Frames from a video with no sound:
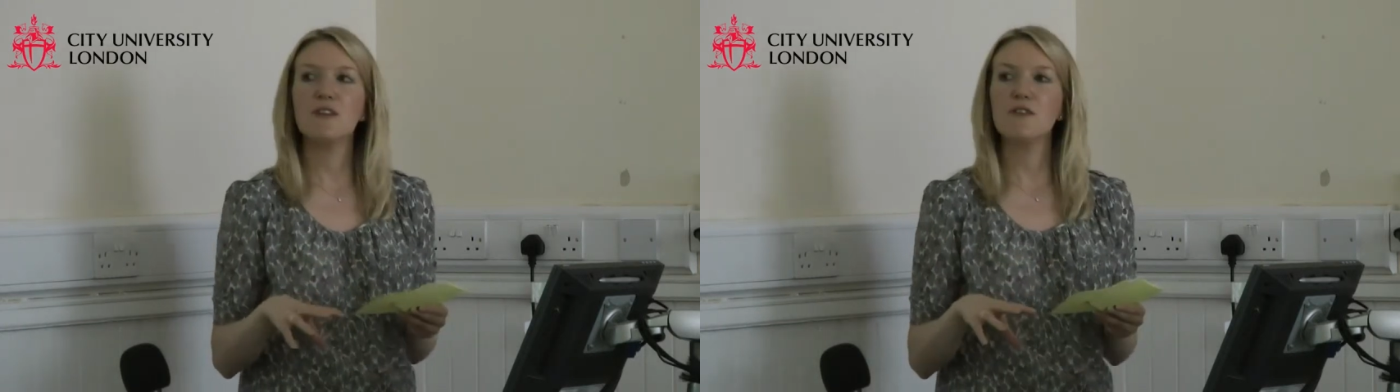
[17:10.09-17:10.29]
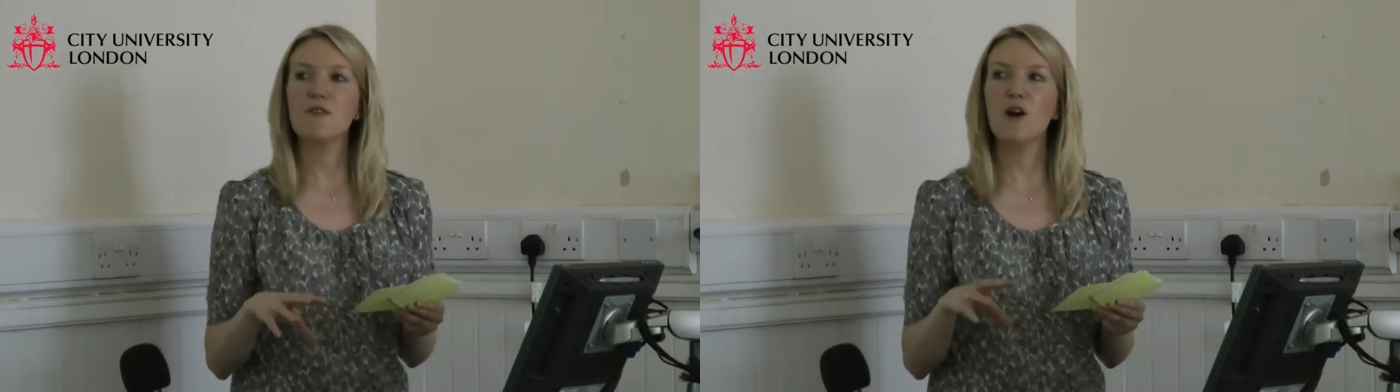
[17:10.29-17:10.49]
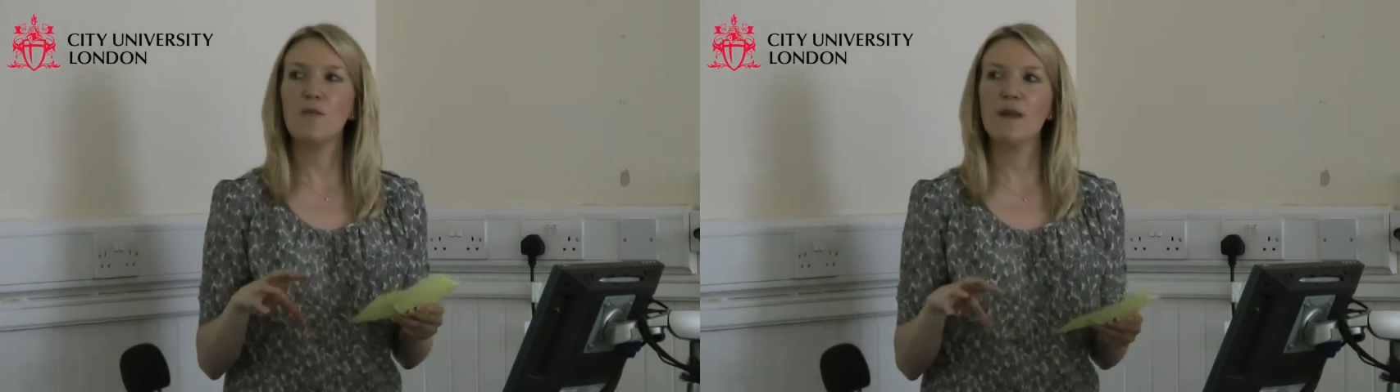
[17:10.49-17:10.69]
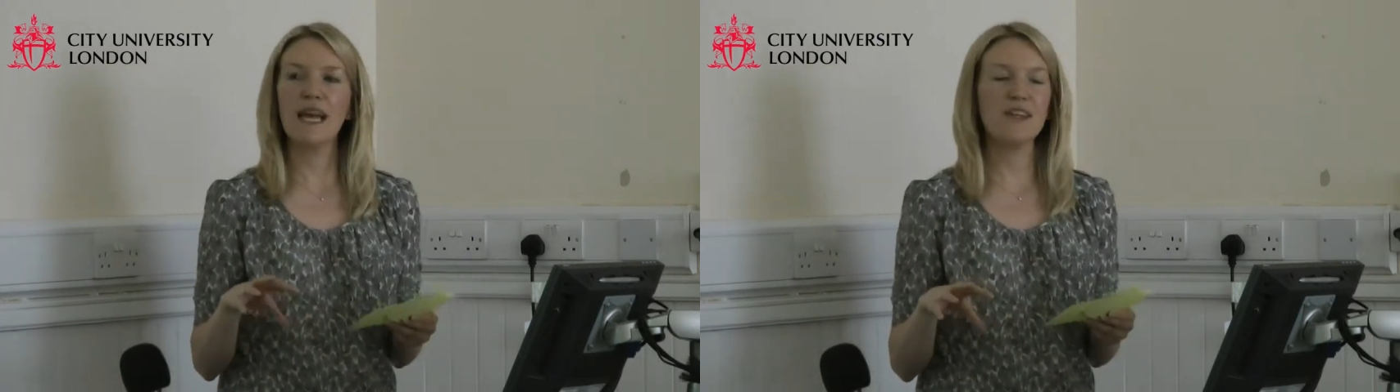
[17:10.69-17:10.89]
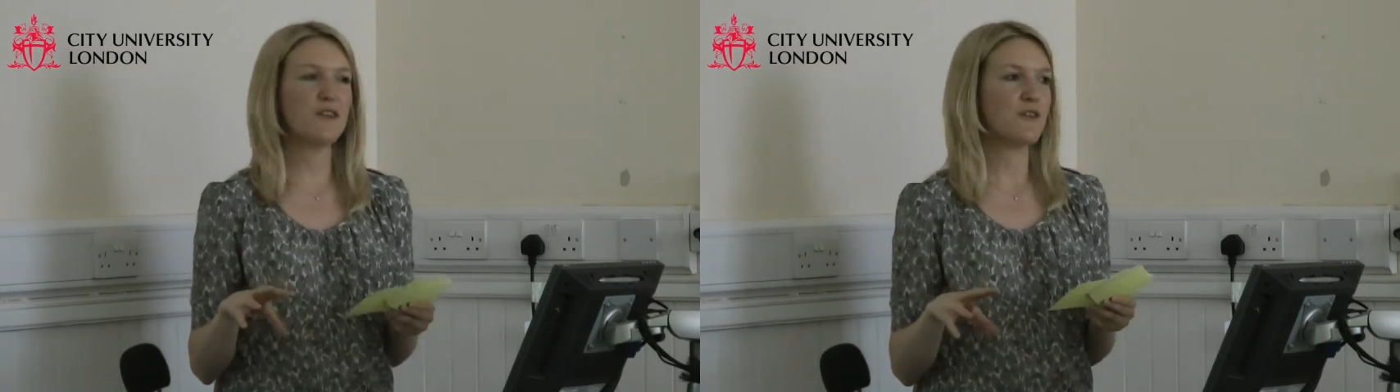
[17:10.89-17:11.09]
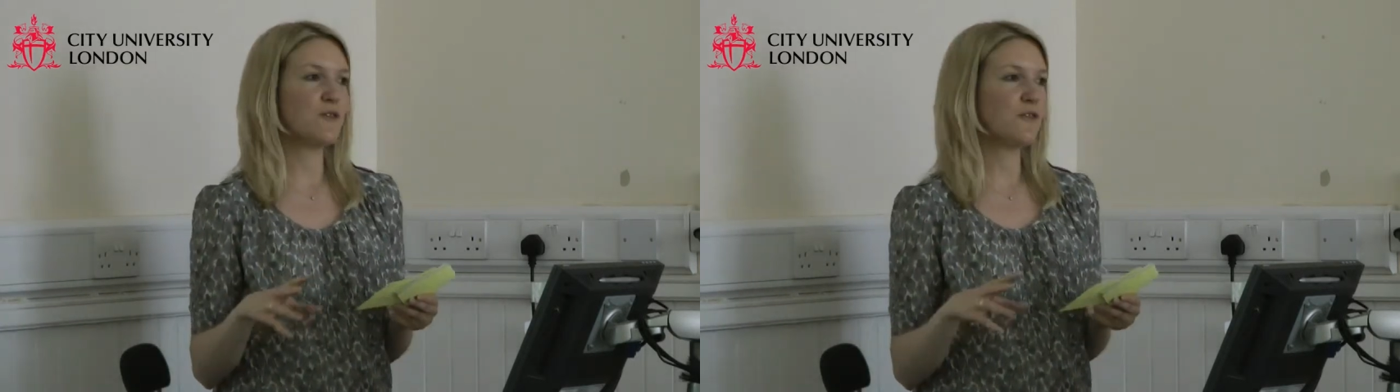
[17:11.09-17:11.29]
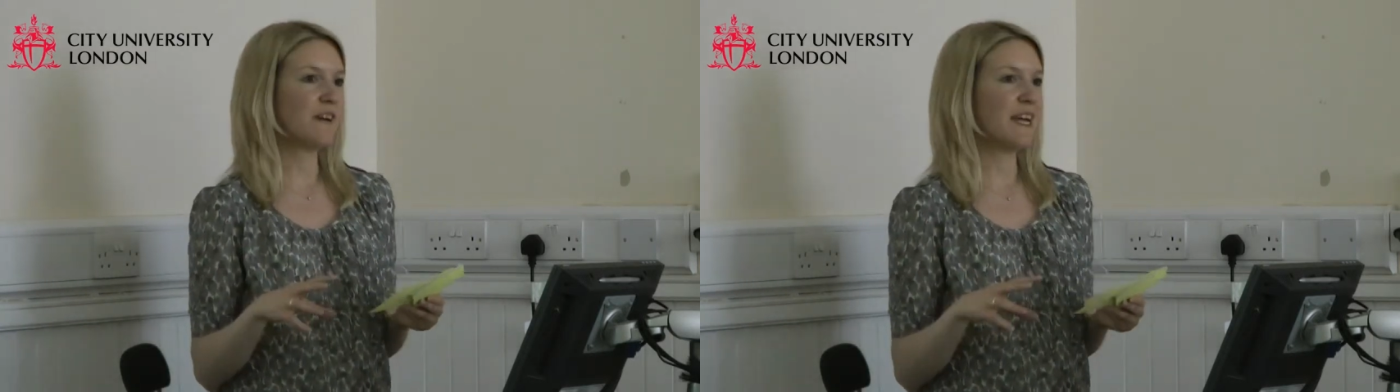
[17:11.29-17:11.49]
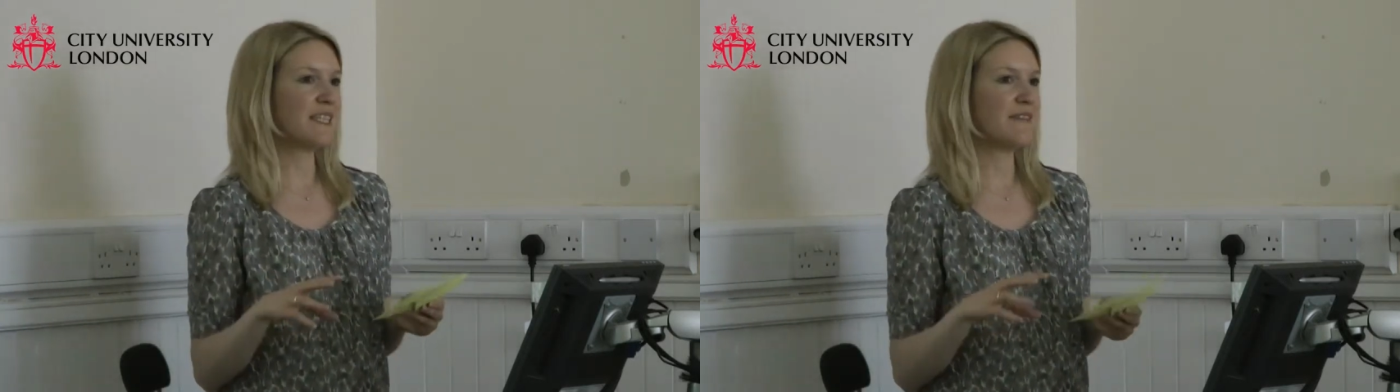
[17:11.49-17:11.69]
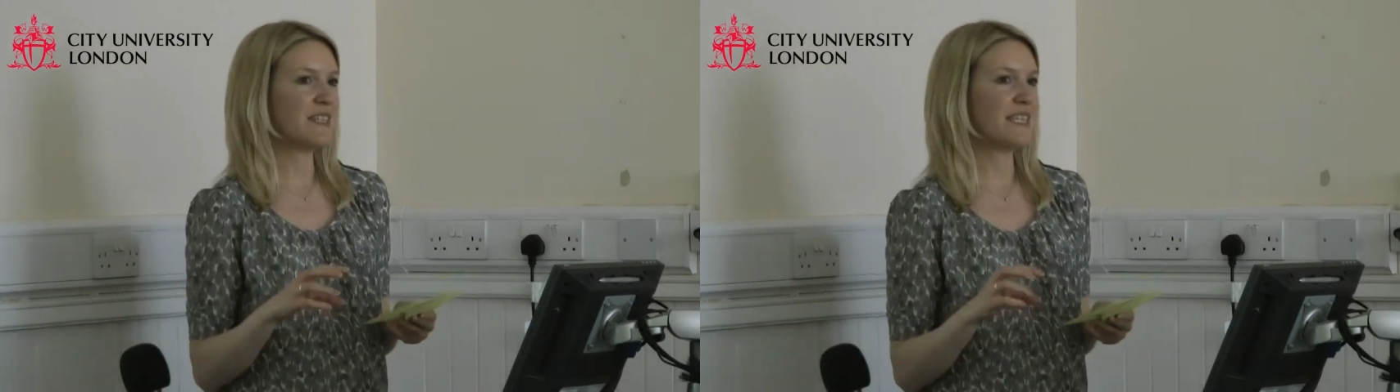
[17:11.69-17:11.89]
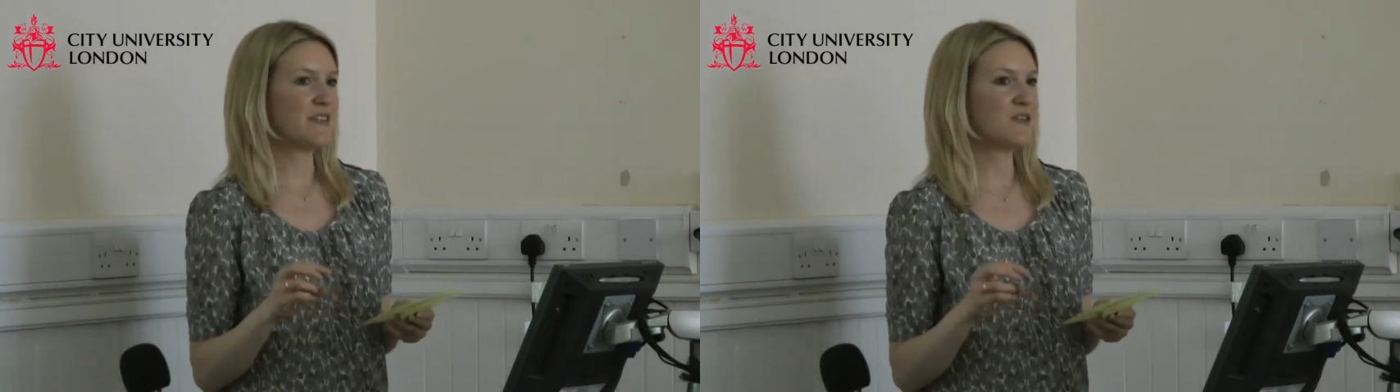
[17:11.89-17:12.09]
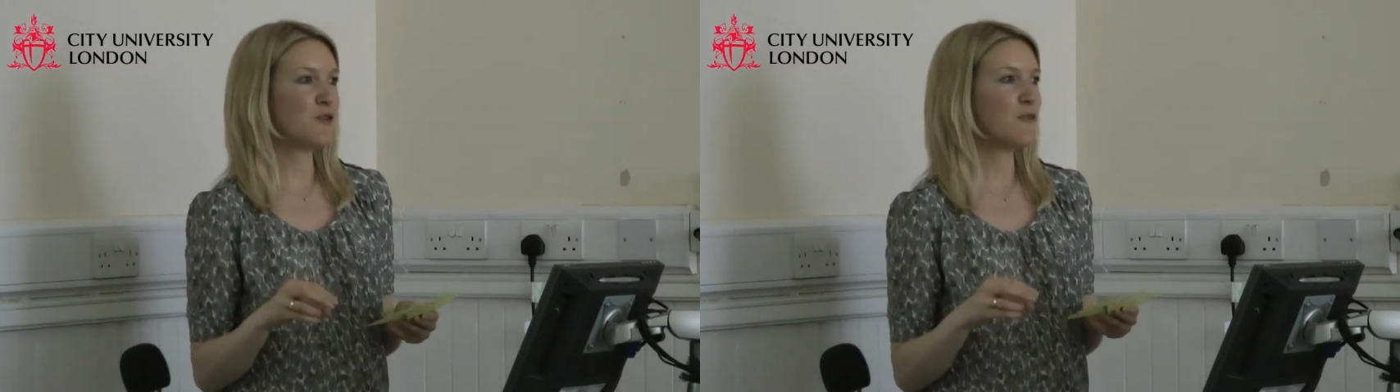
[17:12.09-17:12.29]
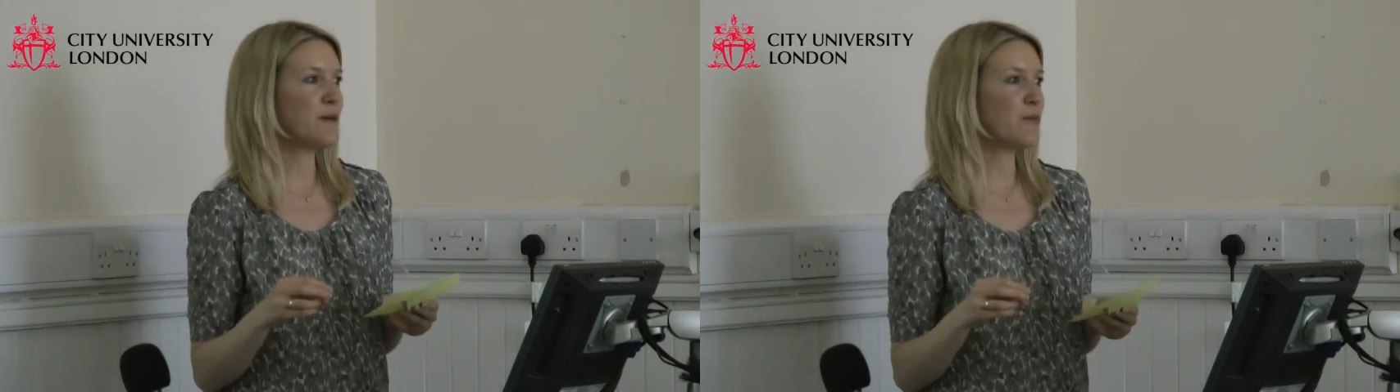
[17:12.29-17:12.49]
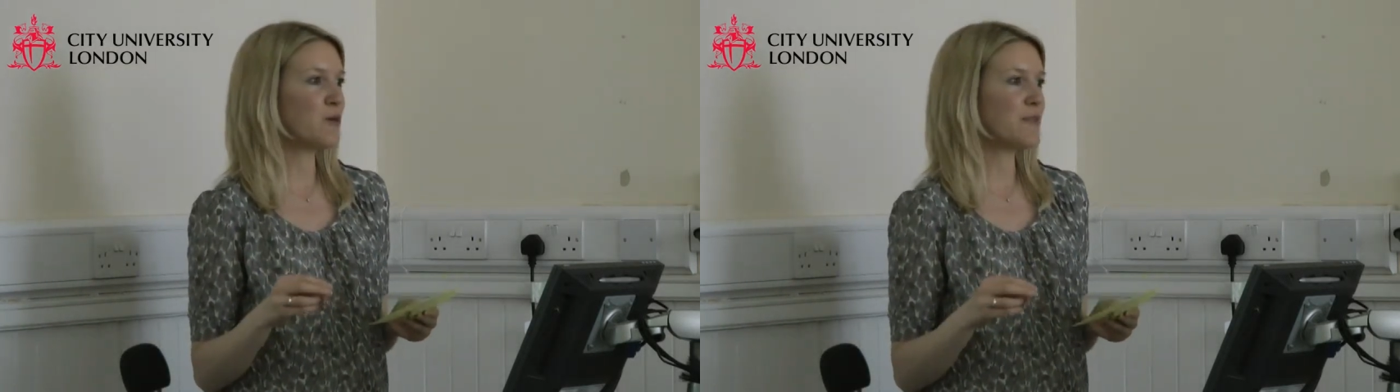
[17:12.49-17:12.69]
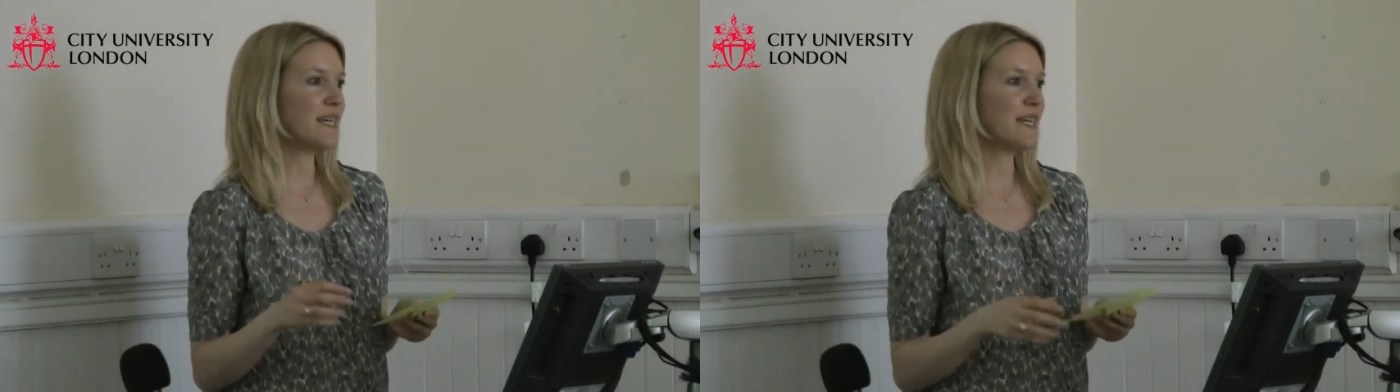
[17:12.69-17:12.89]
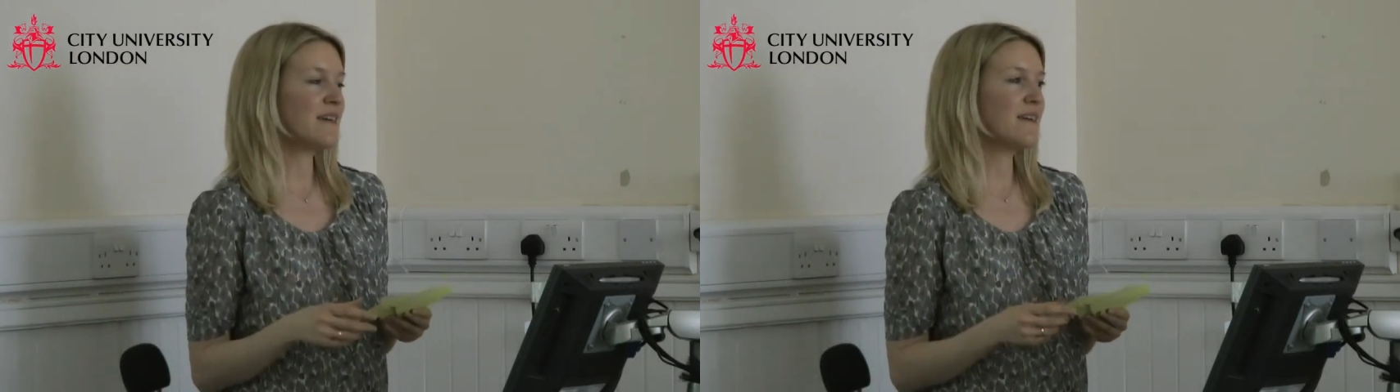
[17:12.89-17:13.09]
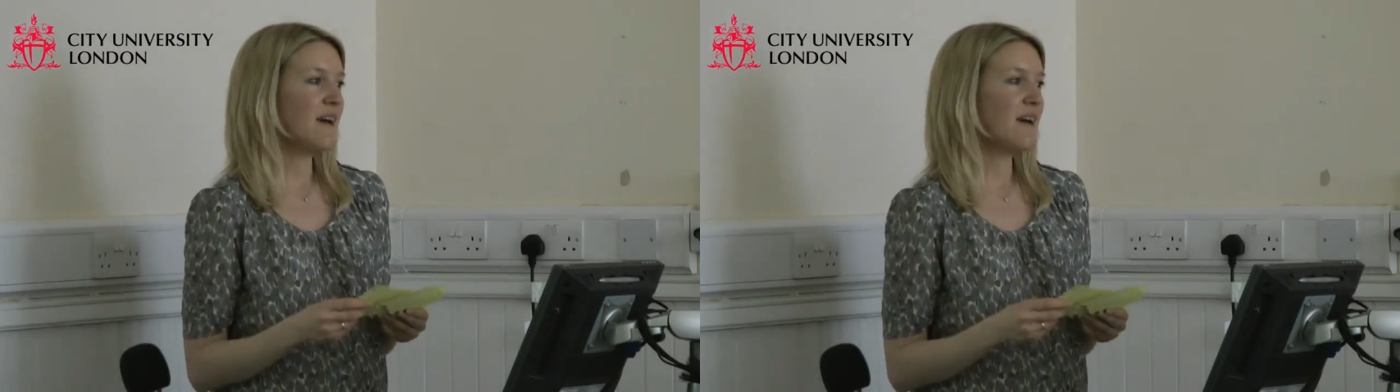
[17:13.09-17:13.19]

do combinational creativity and storyboarding.